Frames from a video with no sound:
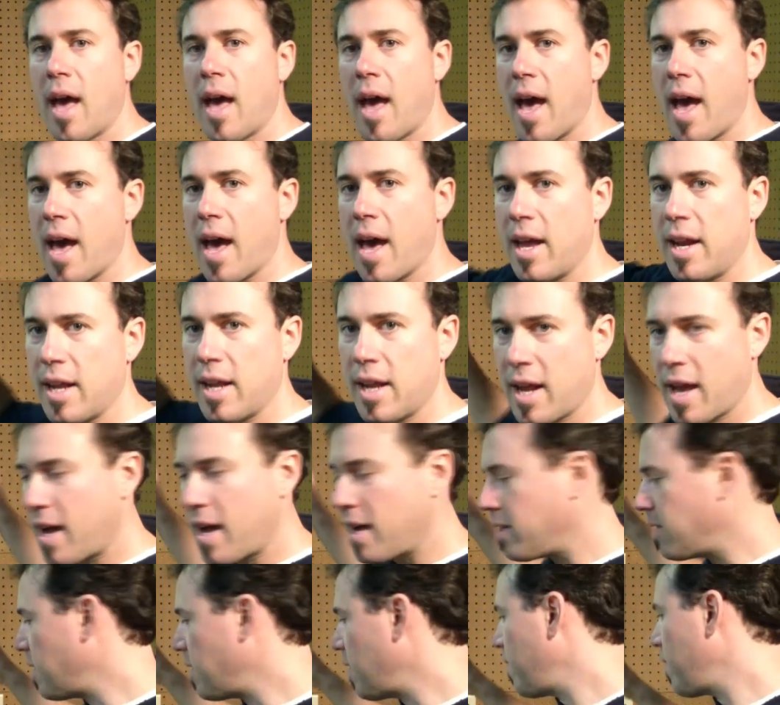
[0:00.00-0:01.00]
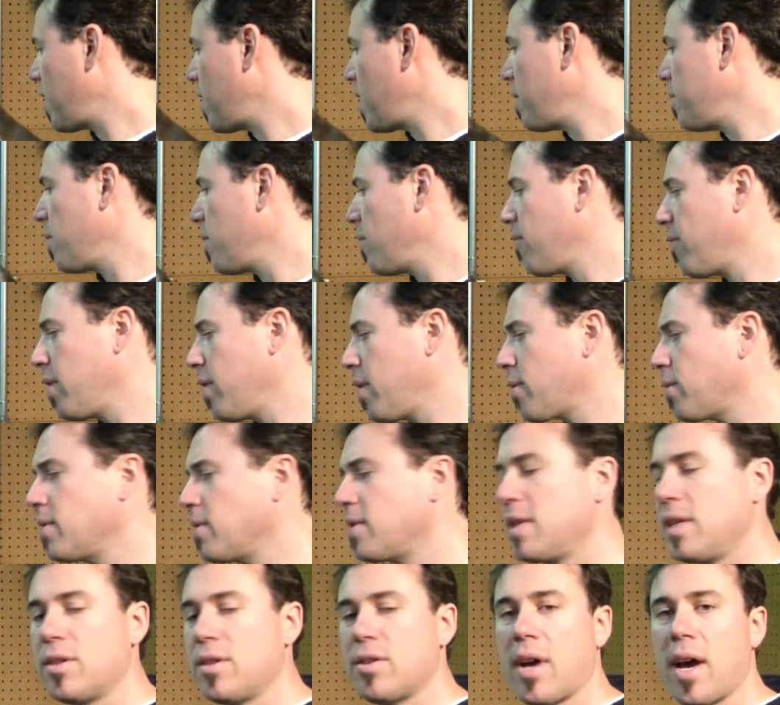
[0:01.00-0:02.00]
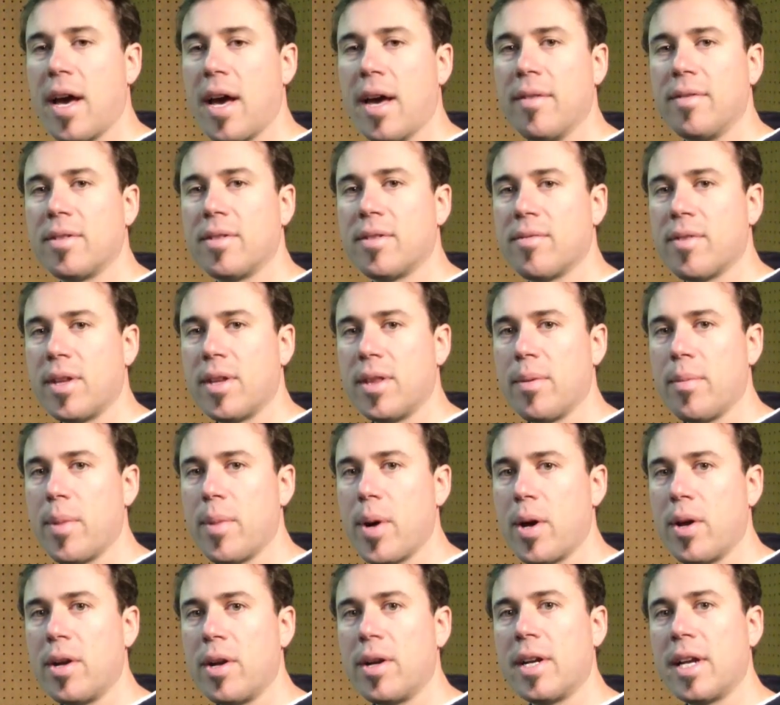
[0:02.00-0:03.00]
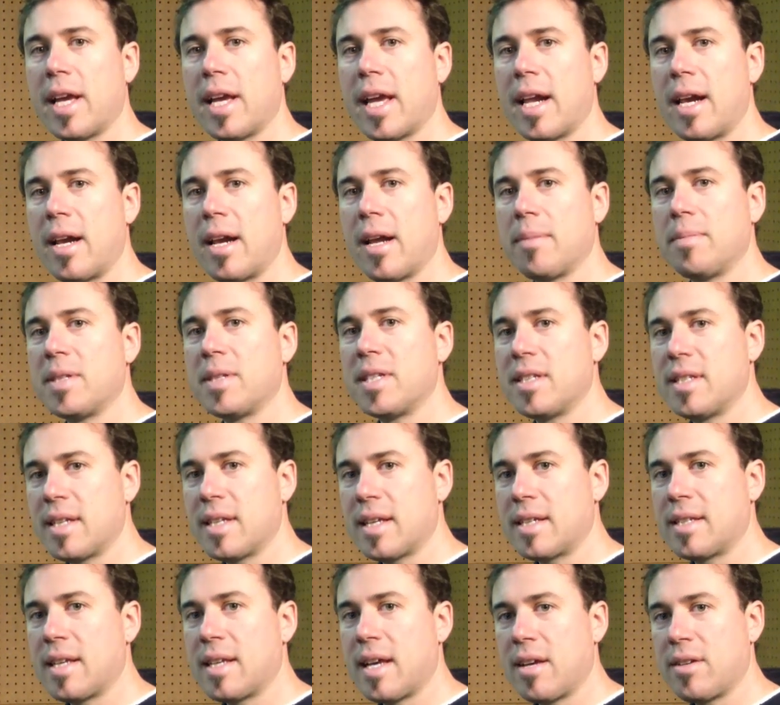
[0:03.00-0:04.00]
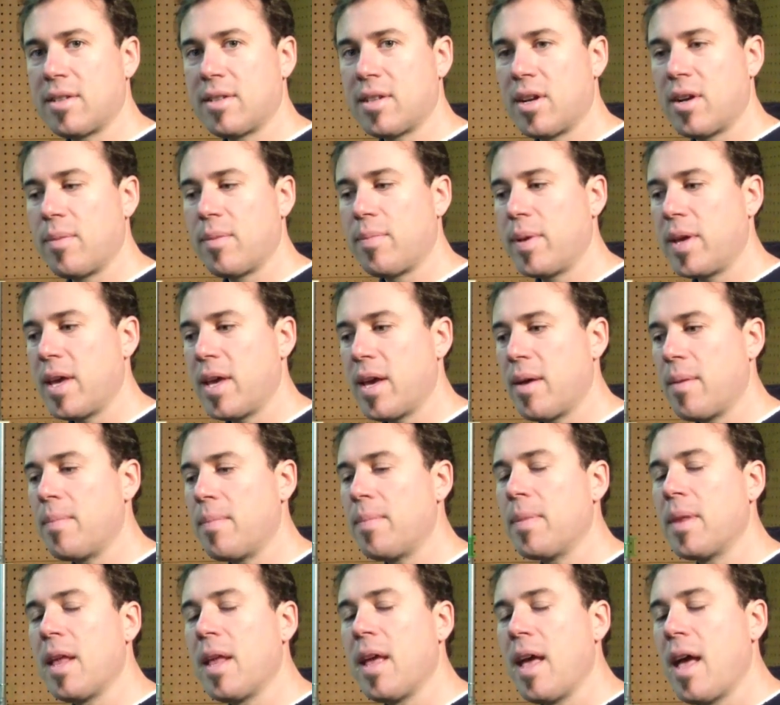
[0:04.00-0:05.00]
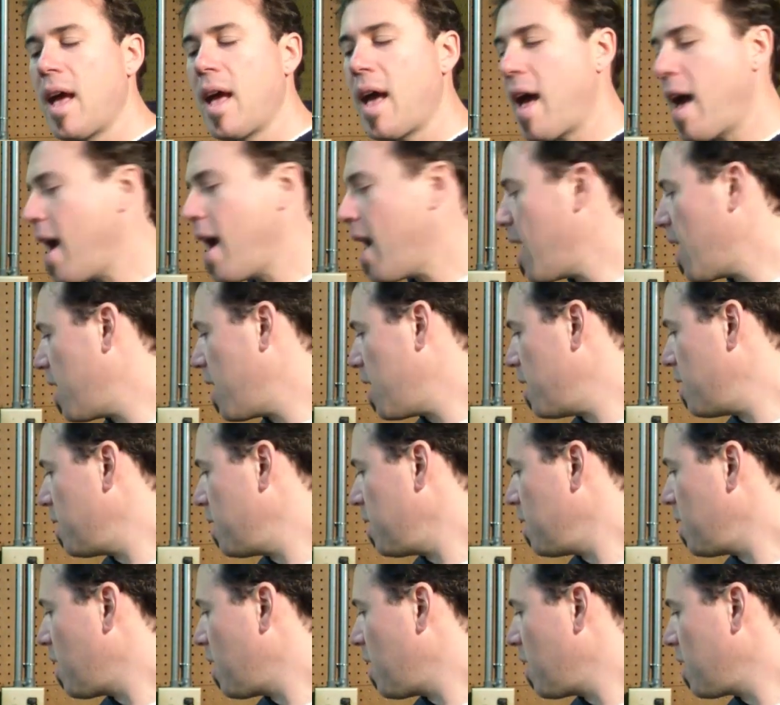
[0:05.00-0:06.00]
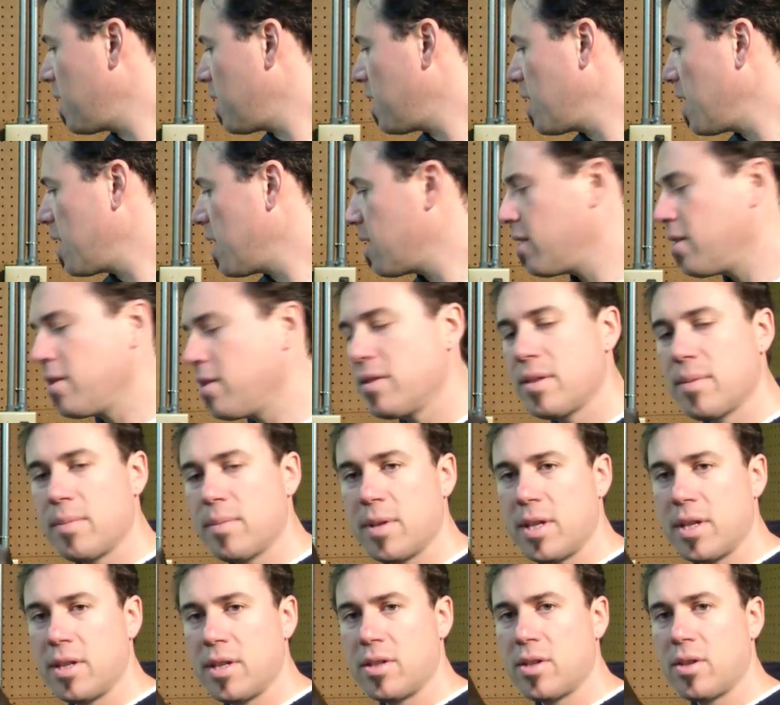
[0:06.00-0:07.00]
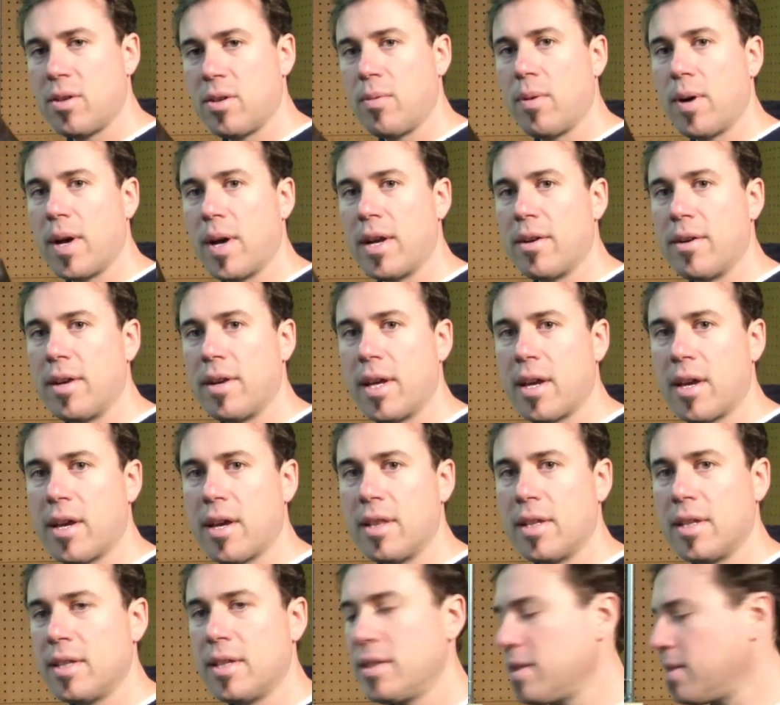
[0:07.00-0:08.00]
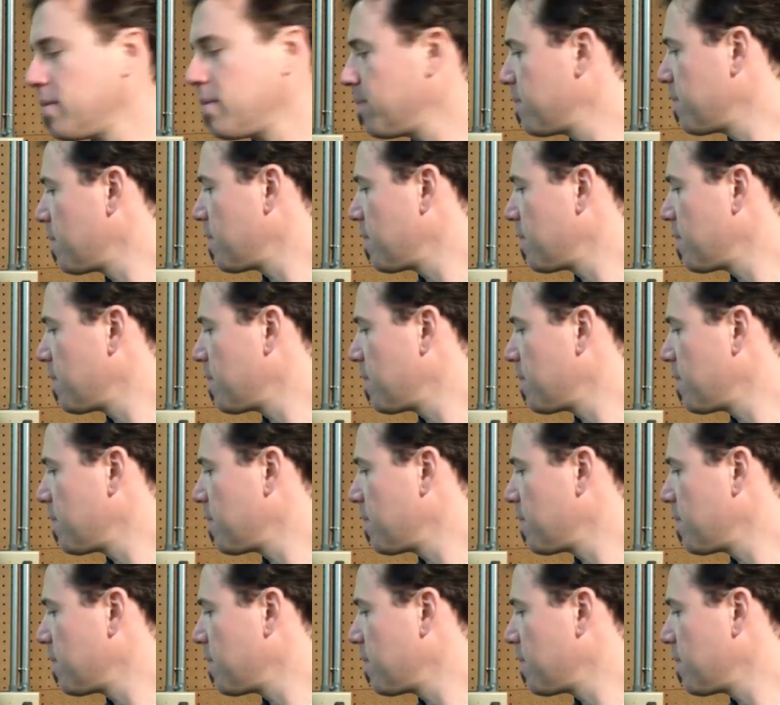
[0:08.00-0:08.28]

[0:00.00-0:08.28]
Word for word: and it has a variable frequency drive to run the motor to get it up to 6000 RPM and uh, you need to do some additional wiring on this.